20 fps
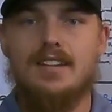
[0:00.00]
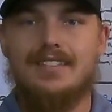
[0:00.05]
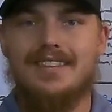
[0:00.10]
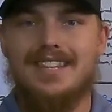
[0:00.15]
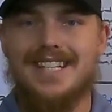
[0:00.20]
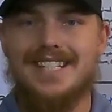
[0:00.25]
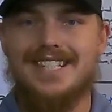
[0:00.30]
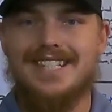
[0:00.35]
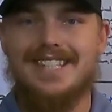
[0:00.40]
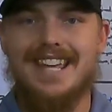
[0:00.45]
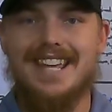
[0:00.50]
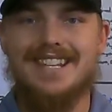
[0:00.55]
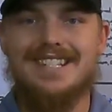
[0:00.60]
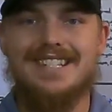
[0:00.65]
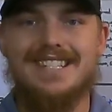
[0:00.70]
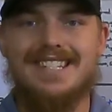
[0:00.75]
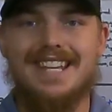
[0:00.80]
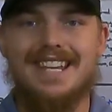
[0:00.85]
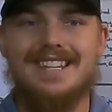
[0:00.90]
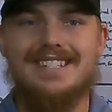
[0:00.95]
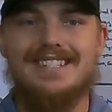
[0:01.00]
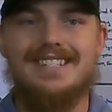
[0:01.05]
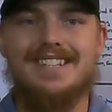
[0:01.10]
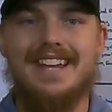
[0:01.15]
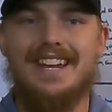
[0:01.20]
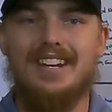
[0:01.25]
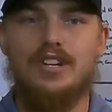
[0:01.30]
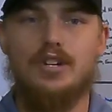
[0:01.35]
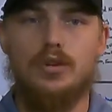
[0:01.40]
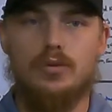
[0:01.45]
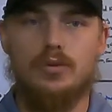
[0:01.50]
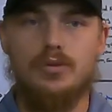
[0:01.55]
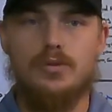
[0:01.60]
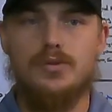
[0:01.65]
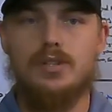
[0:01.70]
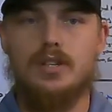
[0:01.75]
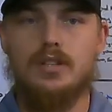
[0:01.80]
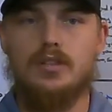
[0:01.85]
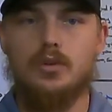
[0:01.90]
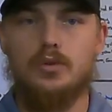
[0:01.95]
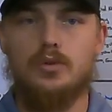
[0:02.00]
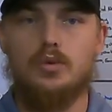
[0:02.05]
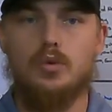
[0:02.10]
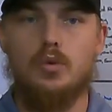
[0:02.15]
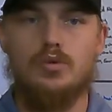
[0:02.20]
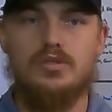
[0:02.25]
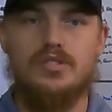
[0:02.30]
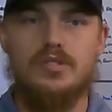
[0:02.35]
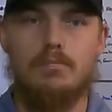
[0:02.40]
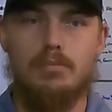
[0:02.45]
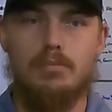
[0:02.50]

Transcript: this then sends a neural signal towards